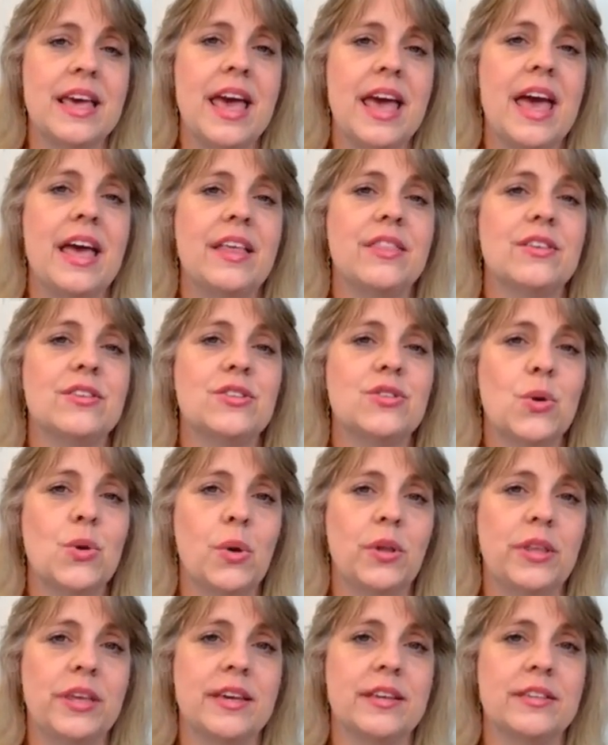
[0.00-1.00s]
and the
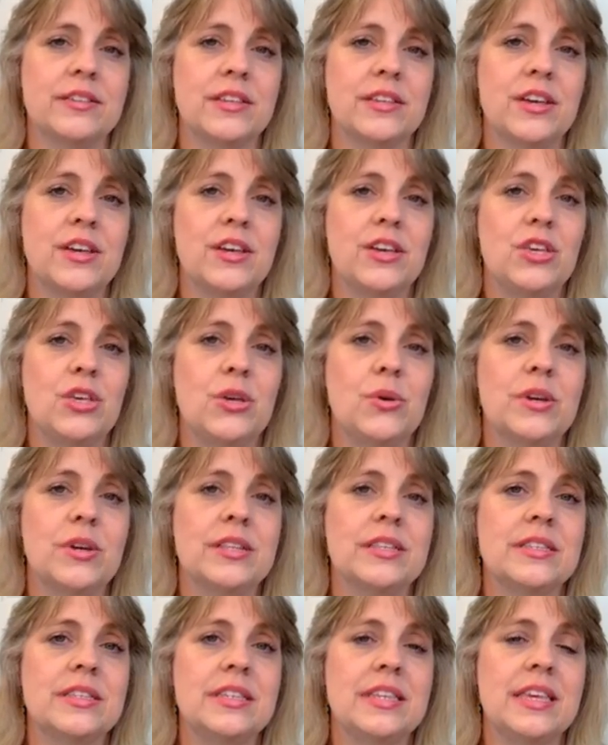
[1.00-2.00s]
soleus. You
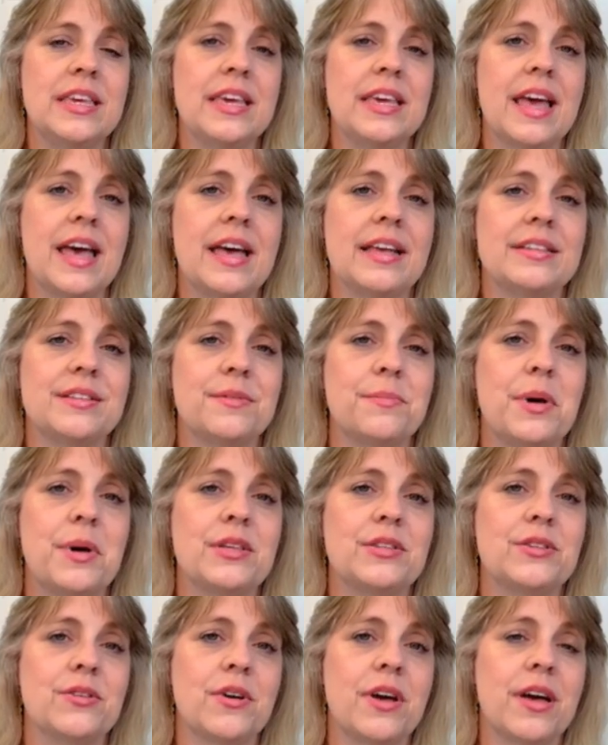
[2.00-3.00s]
can see as the
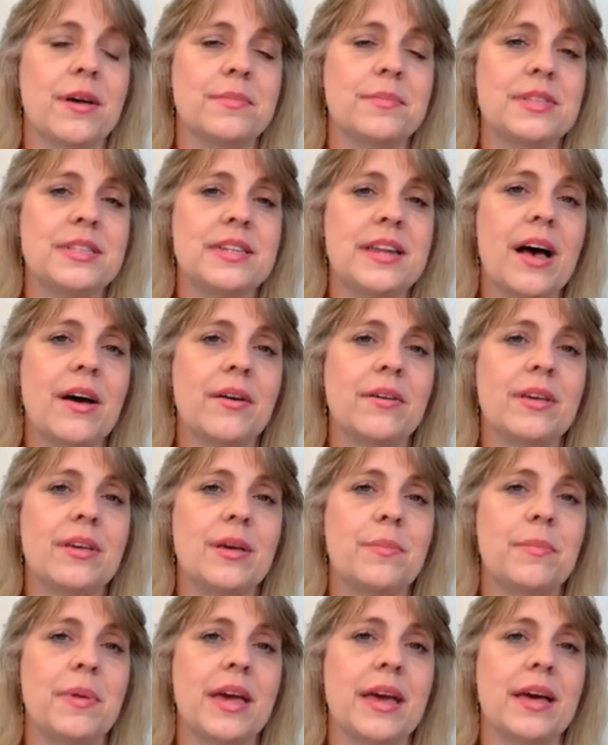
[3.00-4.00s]
muscle comes down,
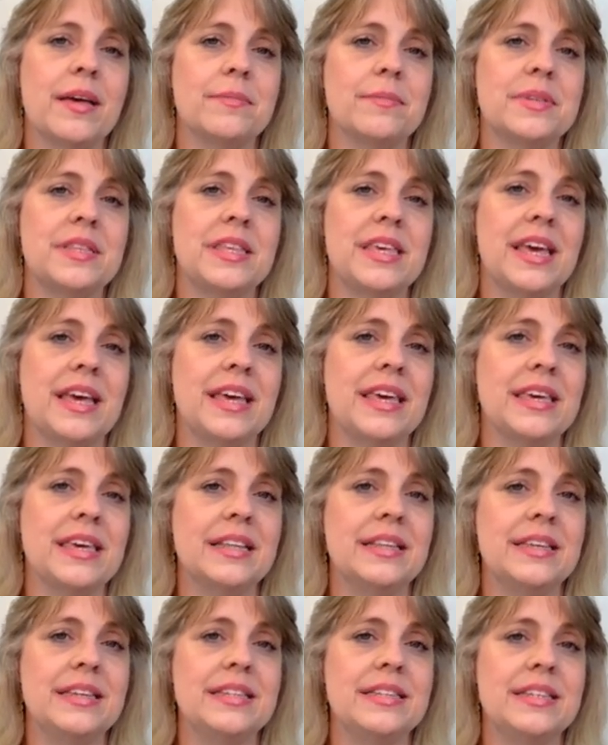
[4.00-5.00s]
it becomes the
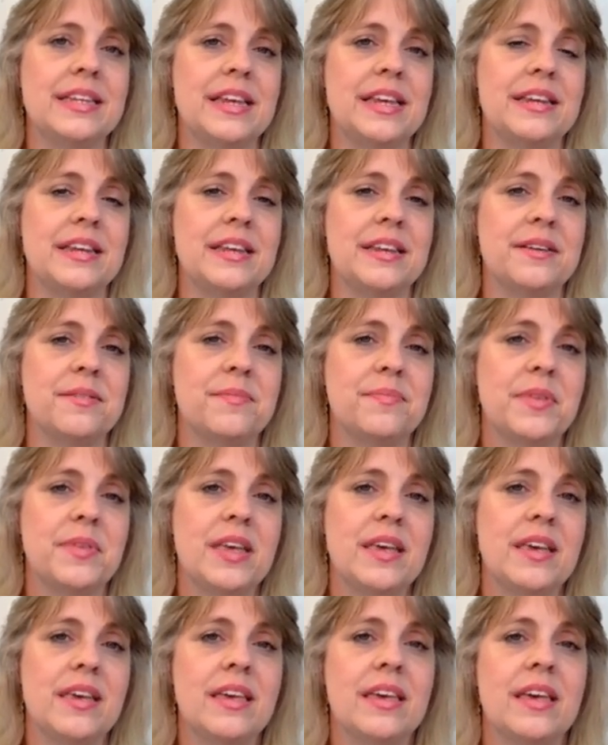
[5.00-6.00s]
Achilles tendon.
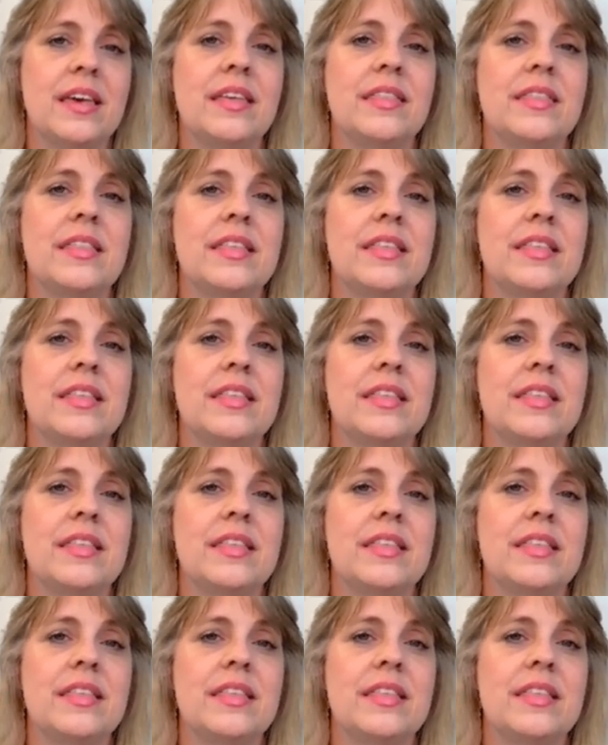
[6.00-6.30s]
In